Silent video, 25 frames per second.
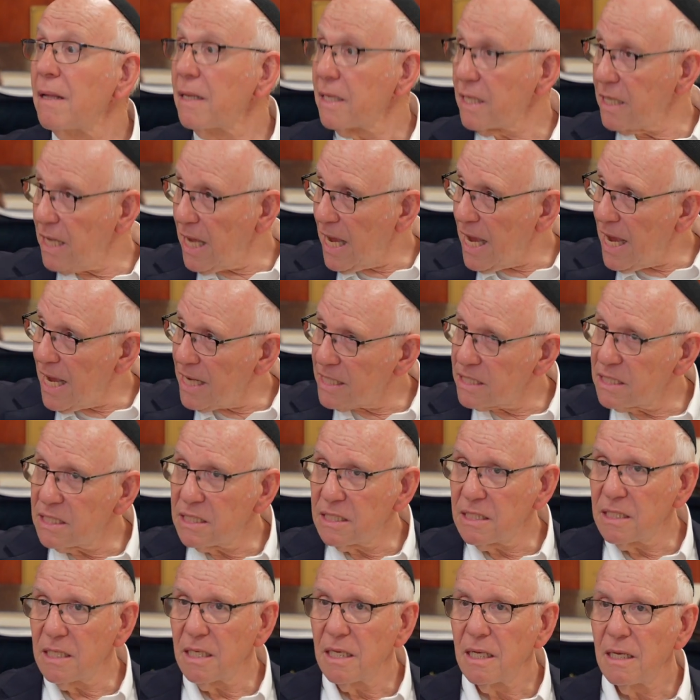
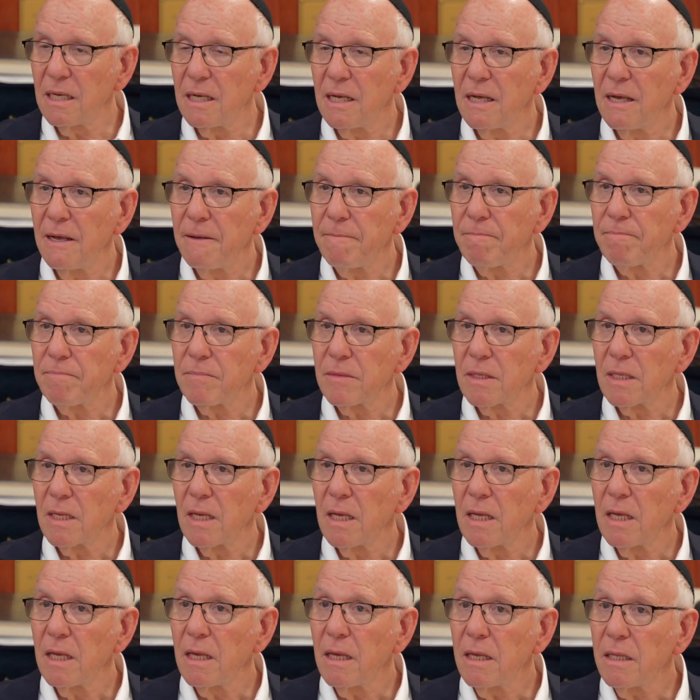yes.
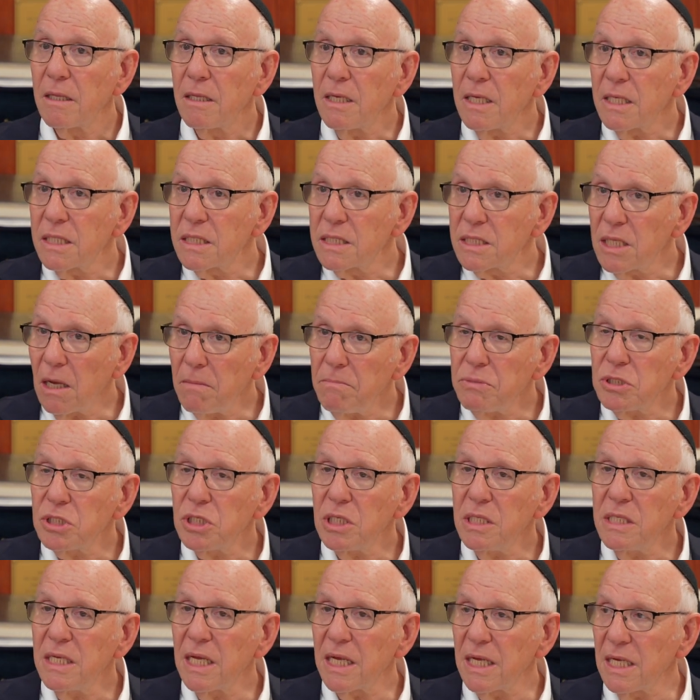The
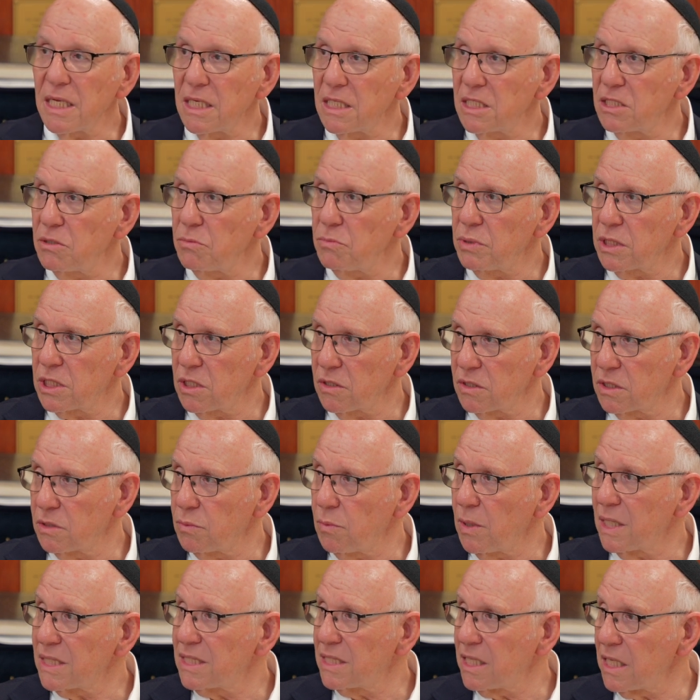assumption is, which
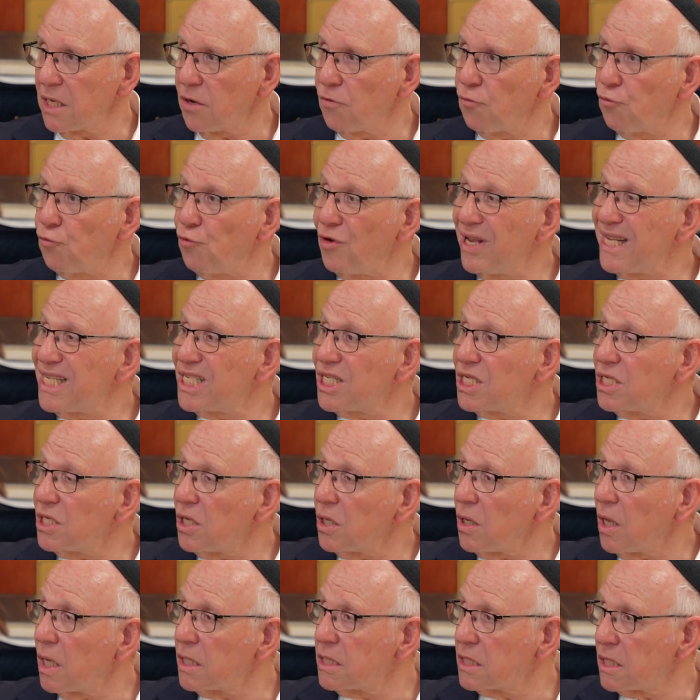was the
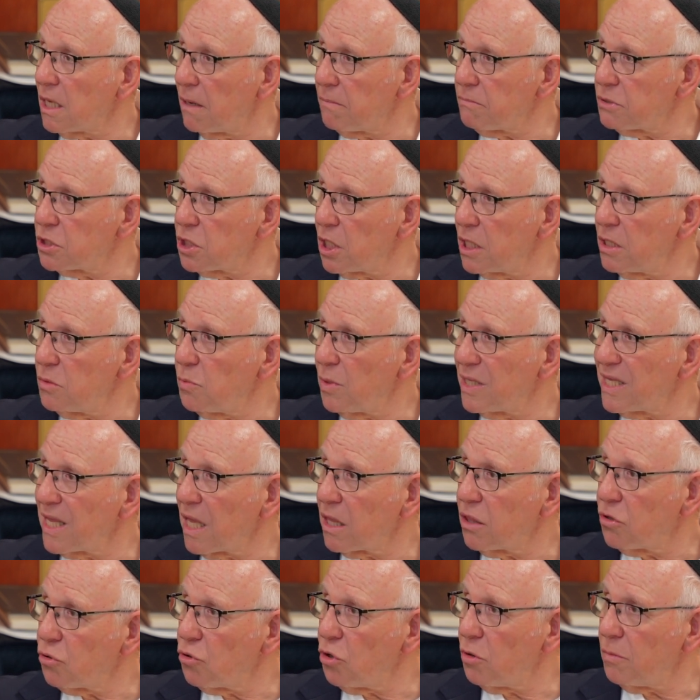original assumption when
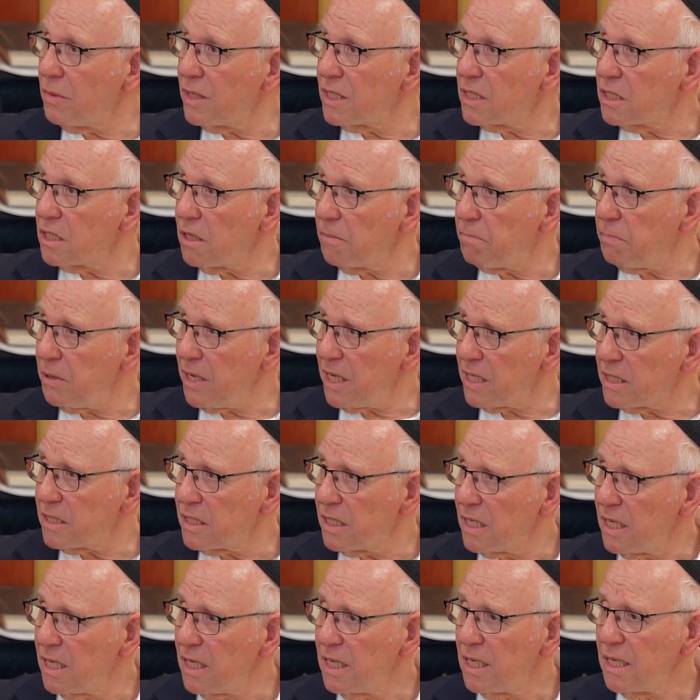they threw him into the pit,
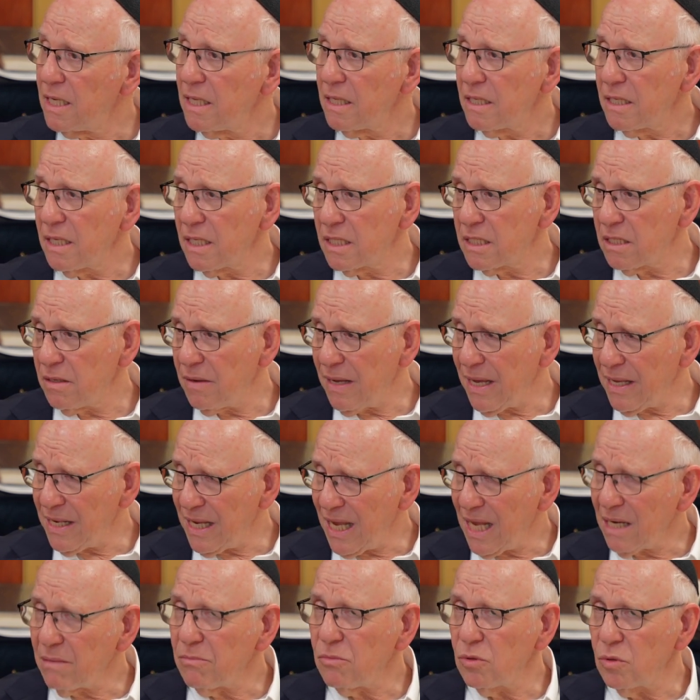that an
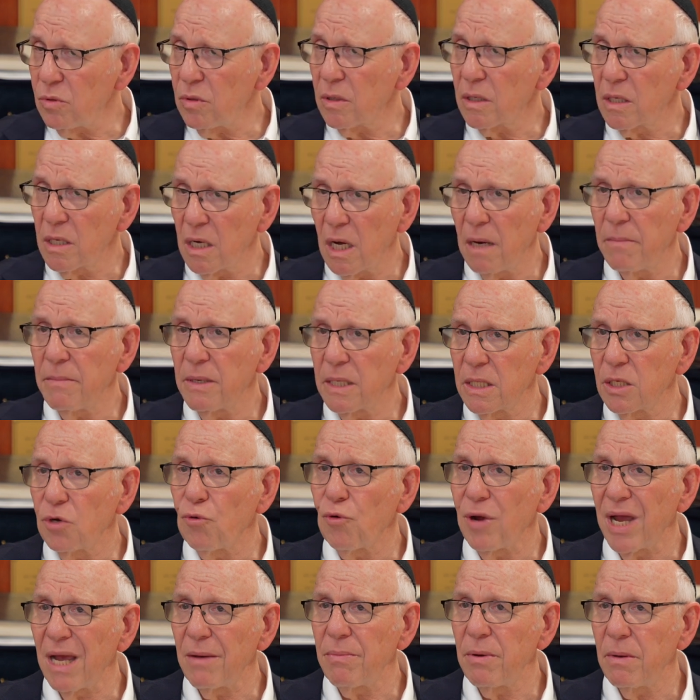animal will come and
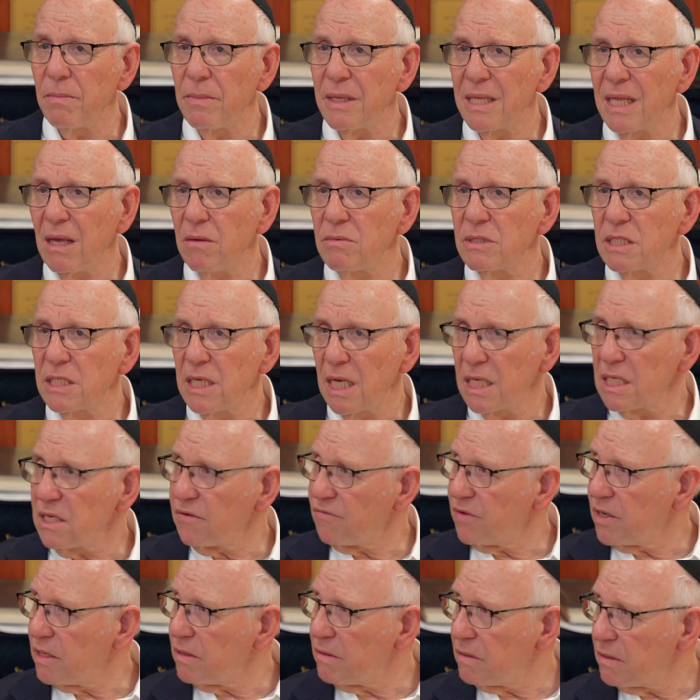grab him, and that was the end
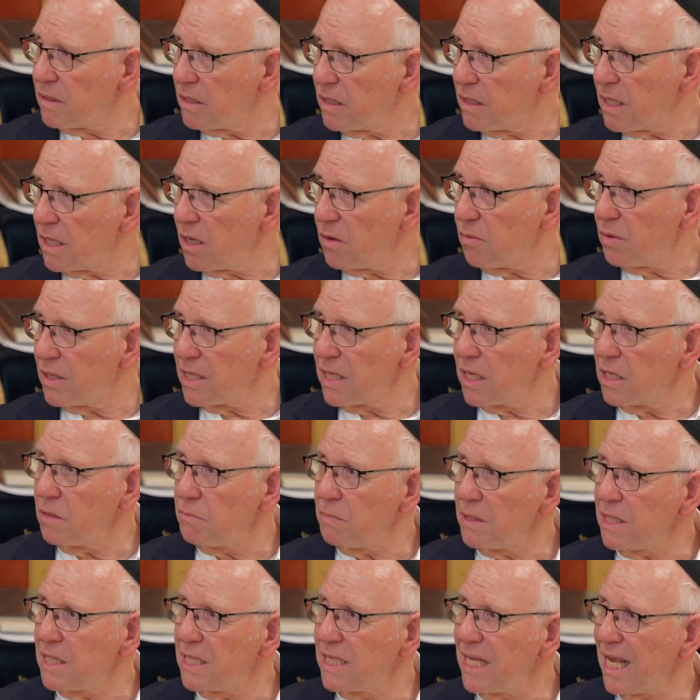of it. Whether he'd
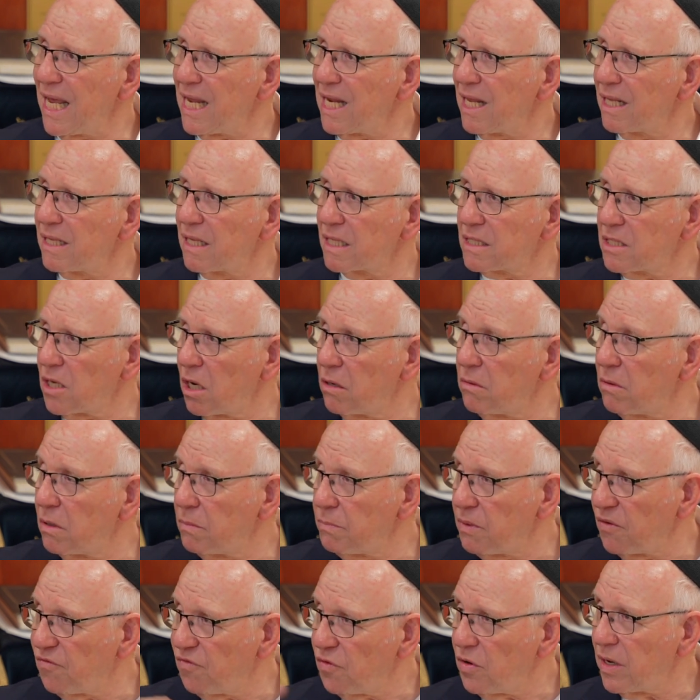be dead at the time or
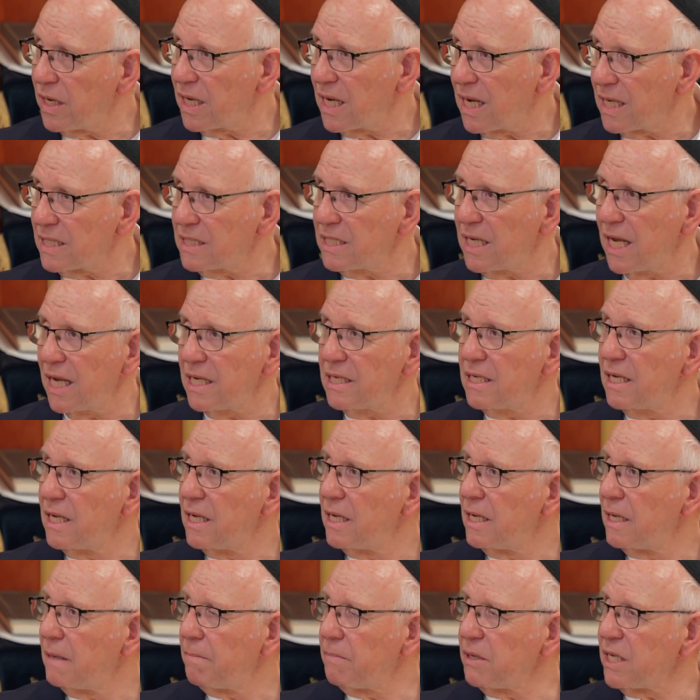before he got dead.
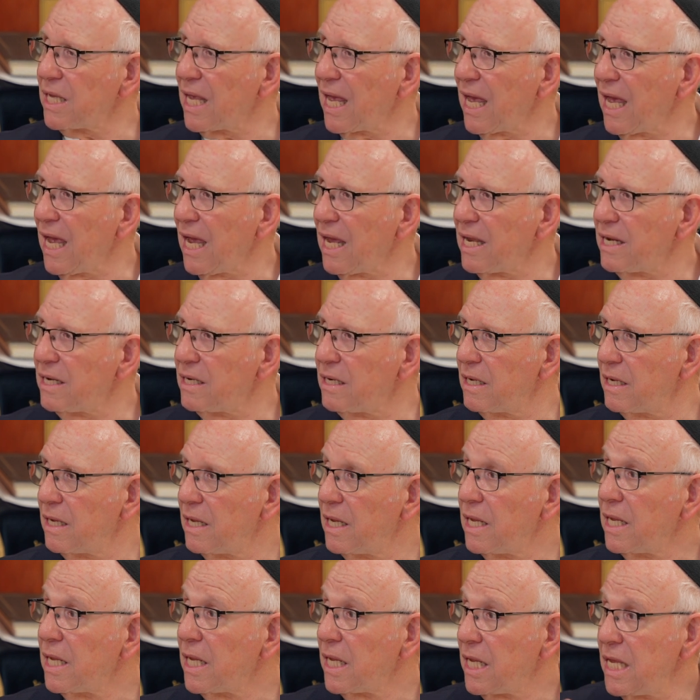The end.
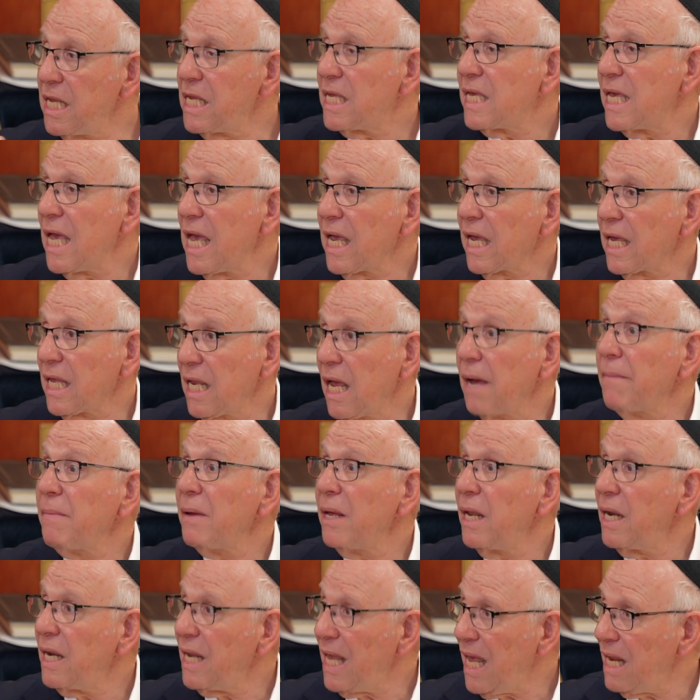He can't get up.
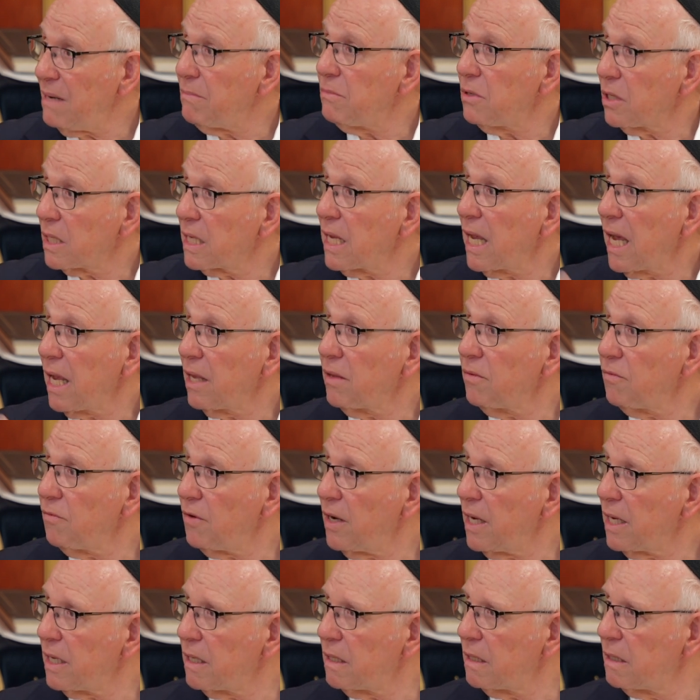An animal can,
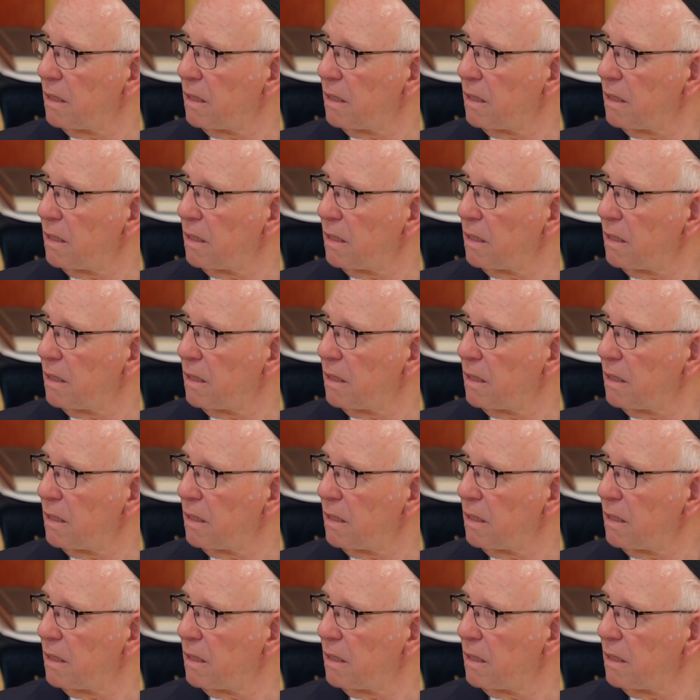right?